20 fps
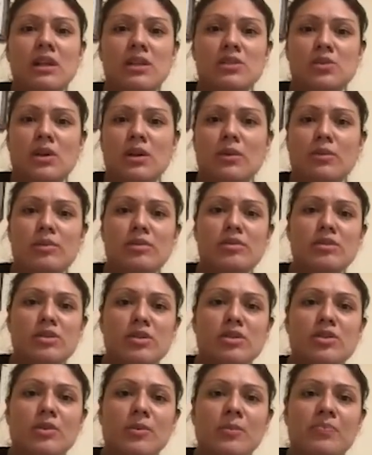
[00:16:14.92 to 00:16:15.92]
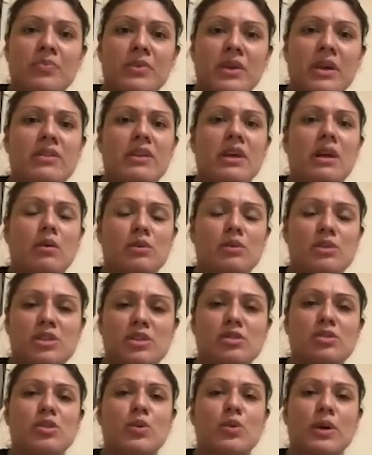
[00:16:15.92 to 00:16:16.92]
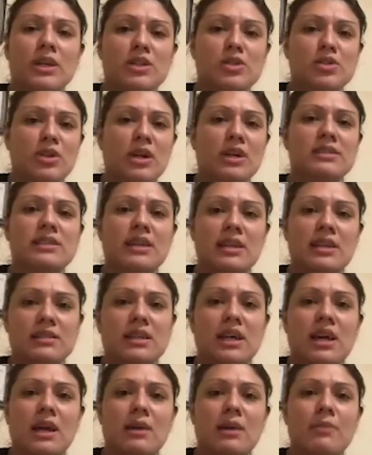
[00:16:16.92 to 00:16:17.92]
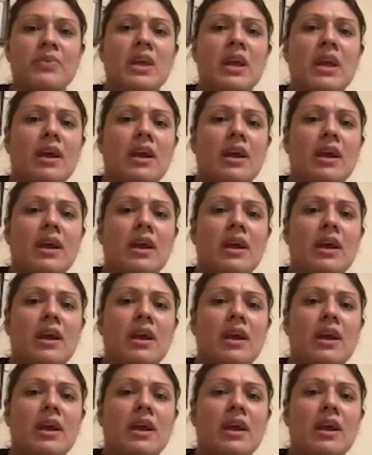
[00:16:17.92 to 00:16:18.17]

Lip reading: what I would do. And then I would just do 20 drugs at a time,